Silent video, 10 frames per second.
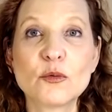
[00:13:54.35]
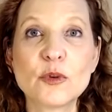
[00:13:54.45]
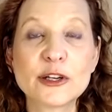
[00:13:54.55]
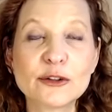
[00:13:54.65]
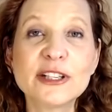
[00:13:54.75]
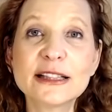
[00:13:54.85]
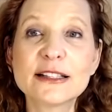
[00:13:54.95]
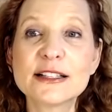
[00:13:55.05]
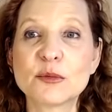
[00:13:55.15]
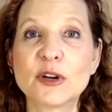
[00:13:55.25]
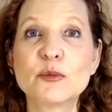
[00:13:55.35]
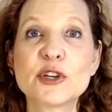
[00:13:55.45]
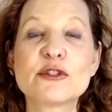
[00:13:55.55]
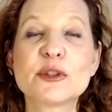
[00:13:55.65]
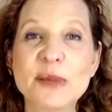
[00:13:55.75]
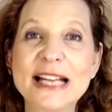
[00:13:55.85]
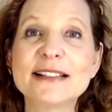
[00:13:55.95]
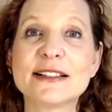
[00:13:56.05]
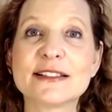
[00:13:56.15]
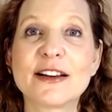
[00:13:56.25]
including this one, where you're
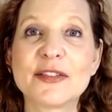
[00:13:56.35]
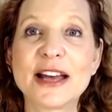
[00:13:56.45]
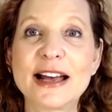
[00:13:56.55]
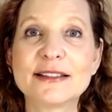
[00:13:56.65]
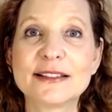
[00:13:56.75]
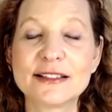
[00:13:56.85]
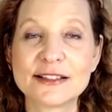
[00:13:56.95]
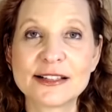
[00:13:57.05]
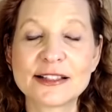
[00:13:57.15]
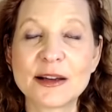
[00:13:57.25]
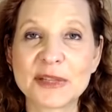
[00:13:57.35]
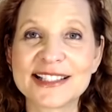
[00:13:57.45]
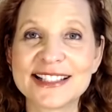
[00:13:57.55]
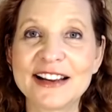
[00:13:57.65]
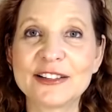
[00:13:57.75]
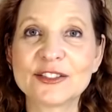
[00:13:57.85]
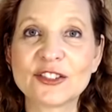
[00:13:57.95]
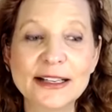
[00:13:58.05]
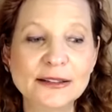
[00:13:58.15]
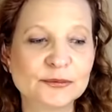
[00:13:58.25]
dependent on that to some extent,
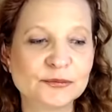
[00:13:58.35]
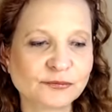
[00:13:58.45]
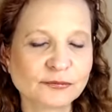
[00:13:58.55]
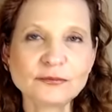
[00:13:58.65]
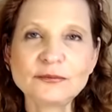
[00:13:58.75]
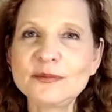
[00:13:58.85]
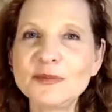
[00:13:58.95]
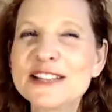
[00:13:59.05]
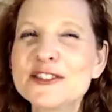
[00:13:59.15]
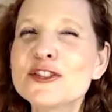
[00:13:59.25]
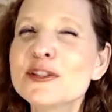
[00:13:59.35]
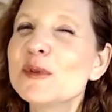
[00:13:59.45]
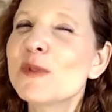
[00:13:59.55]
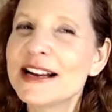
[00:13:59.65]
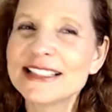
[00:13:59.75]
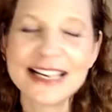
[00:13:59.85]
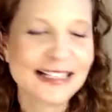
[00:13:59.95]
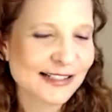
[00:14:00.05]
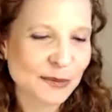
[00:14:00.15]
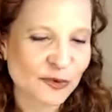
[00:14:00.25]
right? Excuse me while I take a
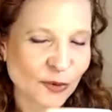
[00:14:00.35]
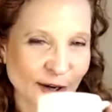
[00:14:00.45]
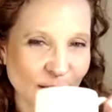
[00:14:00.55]
sip of water.